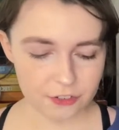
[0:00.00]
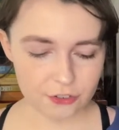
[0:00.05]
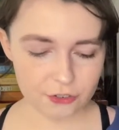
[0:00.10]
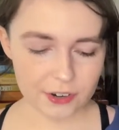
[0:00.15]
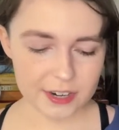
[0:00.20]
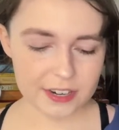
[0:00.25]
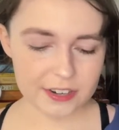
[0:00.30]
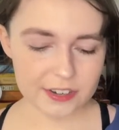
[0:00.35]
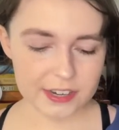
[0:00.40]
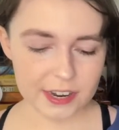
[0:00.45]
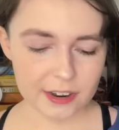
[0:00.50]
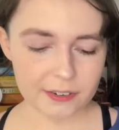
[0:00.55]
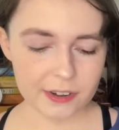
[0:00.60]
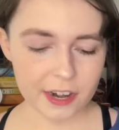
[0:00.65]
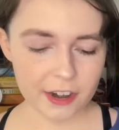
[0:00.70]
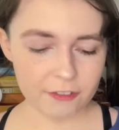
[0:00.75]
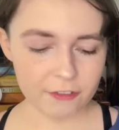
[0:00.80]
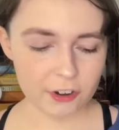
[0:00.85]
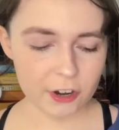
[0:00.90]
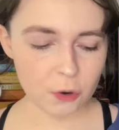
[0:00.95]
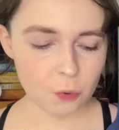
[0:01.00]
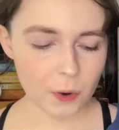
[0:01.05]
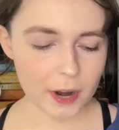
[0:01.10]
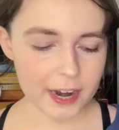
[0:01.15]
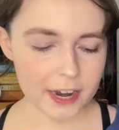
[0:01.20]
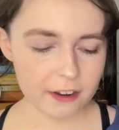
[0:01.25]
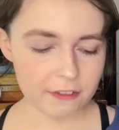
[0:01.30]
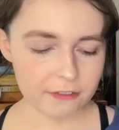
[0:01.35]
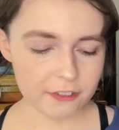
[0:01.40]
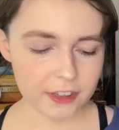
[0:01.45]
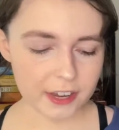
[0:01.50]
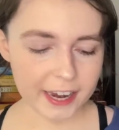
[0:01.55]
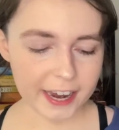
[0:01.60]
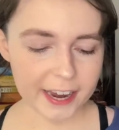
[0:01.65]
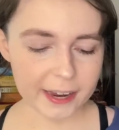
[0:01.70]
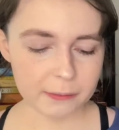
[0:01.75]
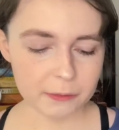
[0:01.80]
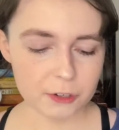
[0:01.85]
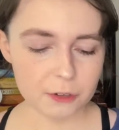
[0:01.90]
Drink down every wave that came